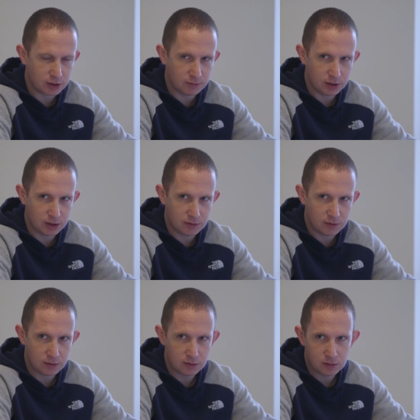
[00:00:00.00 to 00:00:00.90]
their own
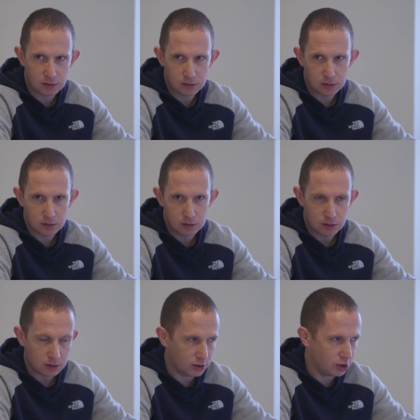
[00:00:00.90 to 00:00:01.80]
experts
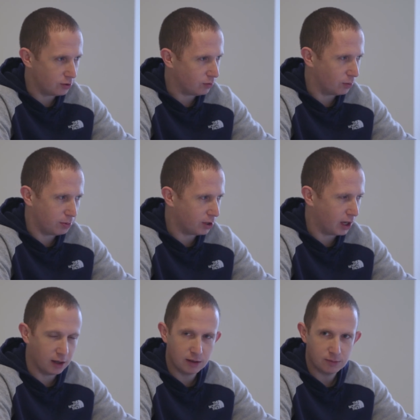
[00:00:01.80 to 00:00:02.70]
and then
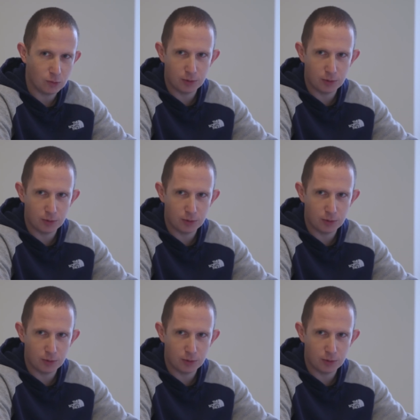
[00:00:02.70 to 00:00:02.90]
into